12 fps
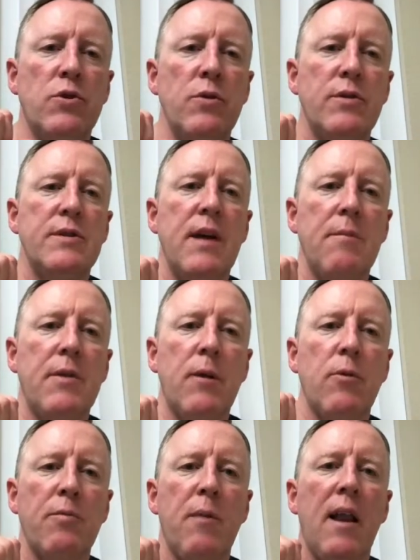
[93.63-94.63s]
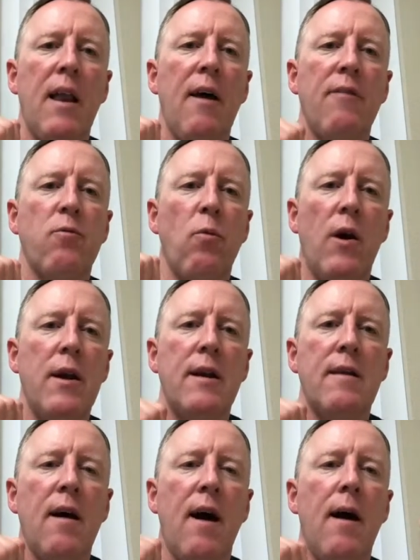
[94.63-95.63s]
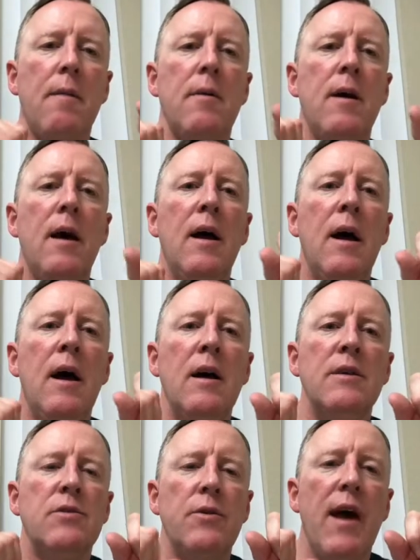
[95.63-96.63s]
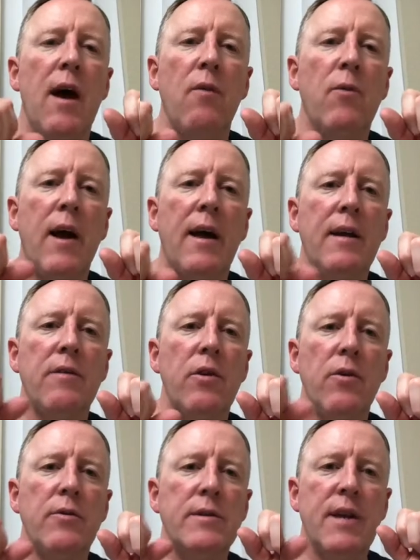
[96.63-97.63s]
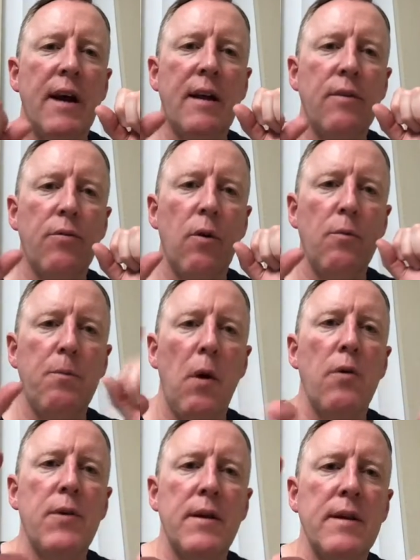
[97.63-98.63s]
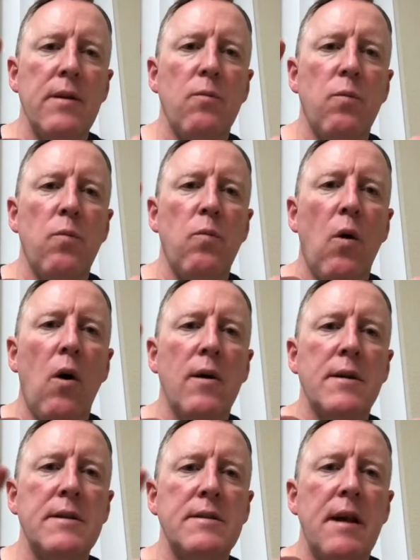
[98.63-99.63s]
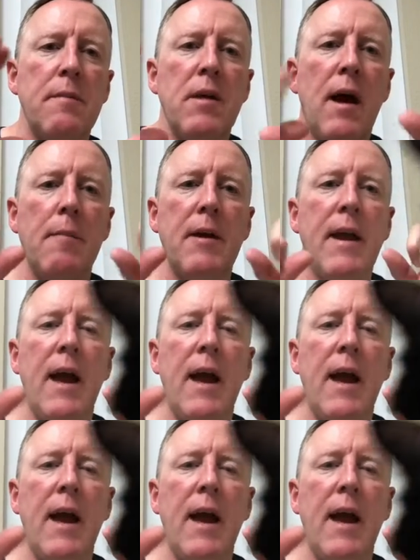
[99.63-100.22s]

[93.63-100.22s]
do the same thing with my left, one at a time. So now what I can do is I can throw both at the wall at the same time and